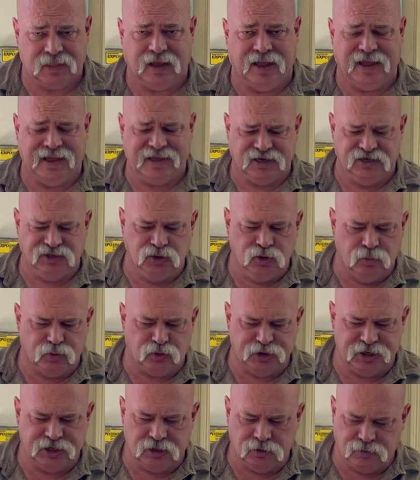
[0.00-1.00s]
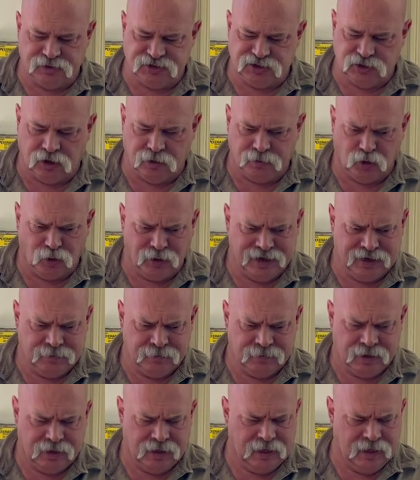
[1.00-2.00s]
I can do pretty good with 2 MOA.
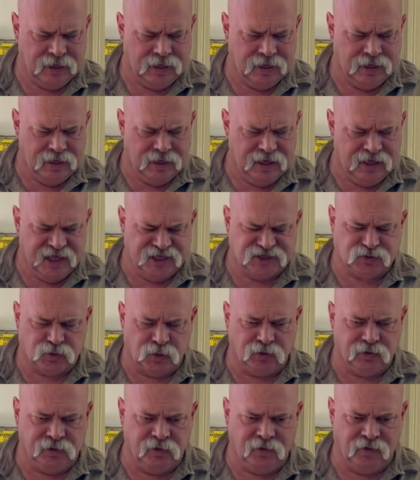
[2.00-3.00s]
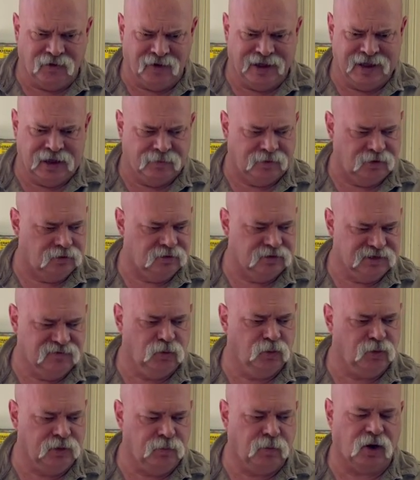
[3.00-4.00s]
It's really reliable.
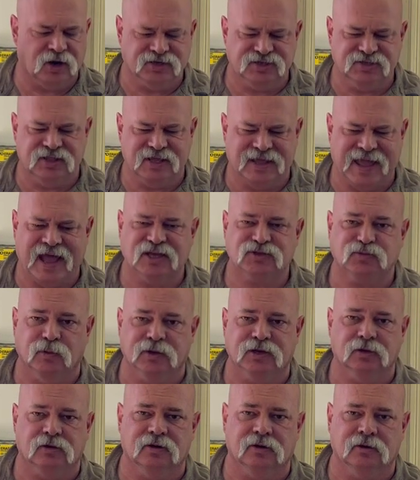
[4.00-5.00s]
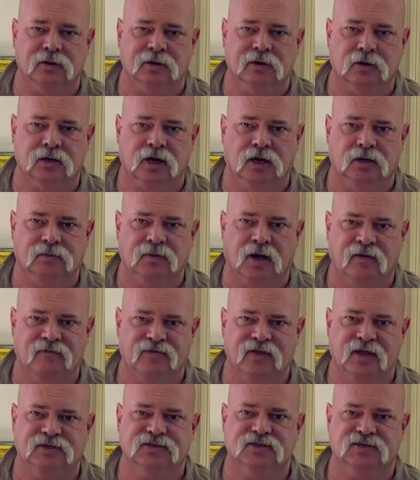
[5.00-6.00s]
Even when parts of the gas regulator come
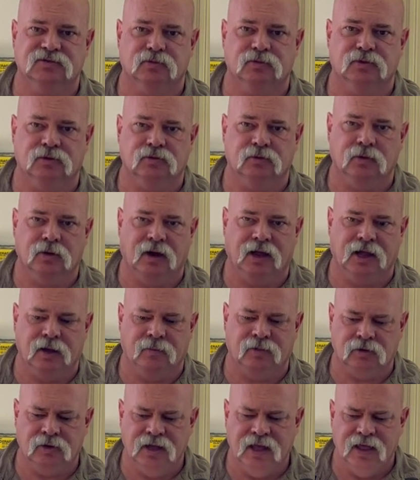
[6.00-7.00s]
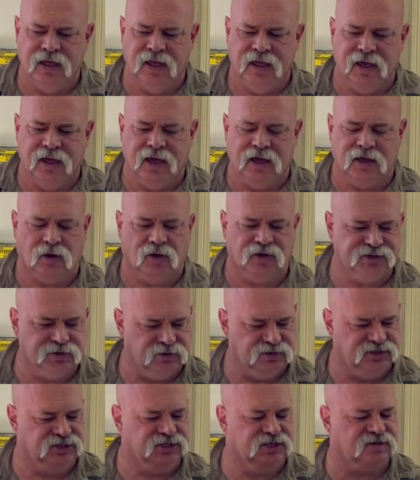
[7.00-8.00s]
off, it's really reliable. It also
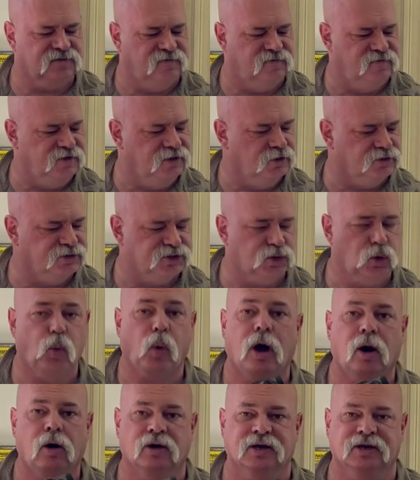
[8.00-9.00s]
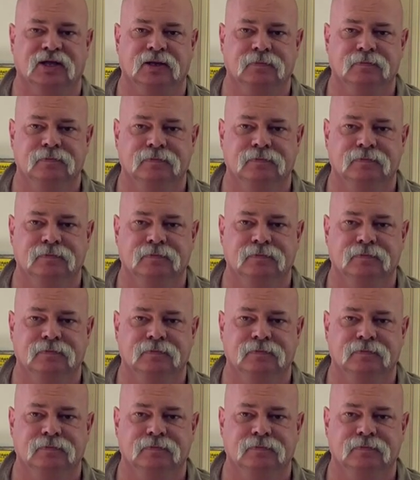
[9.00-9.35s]
just feels quality.